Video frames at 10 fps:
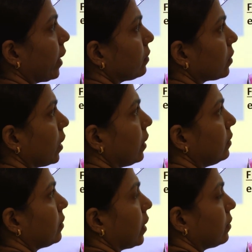as
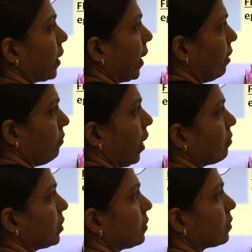sessile
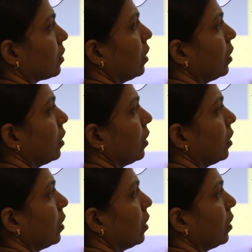flowers.